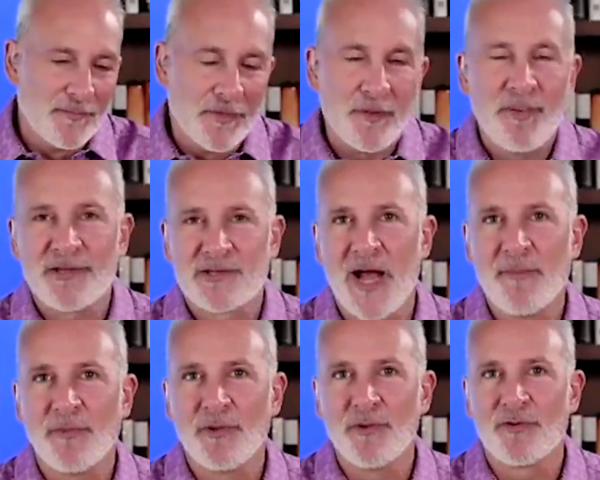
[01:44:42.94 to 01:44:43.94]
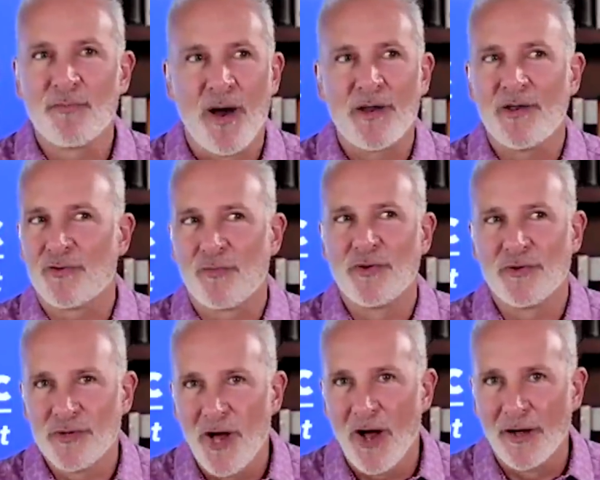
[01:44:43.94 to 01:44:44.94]
the best time to lose money is when
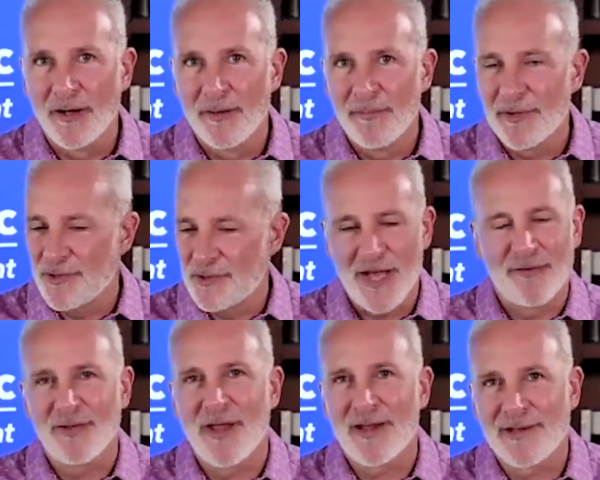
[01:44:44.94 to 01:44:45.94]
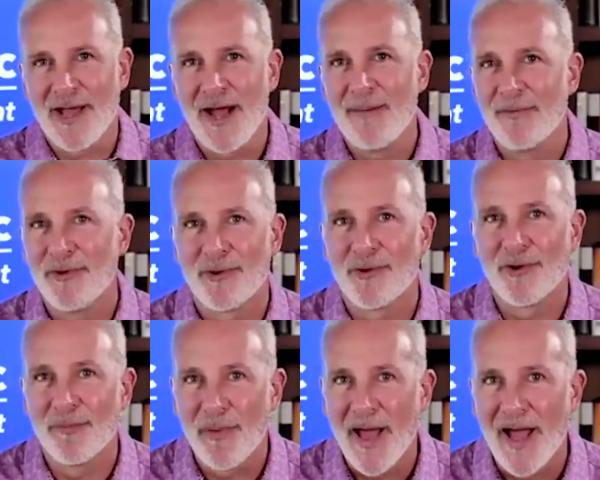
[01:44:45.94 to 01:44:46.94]
you're young, because you have a lot of time to earn
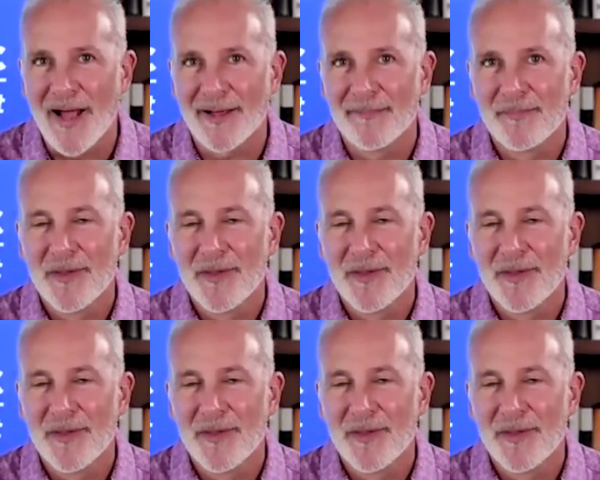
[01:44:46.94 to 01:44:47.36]
it back.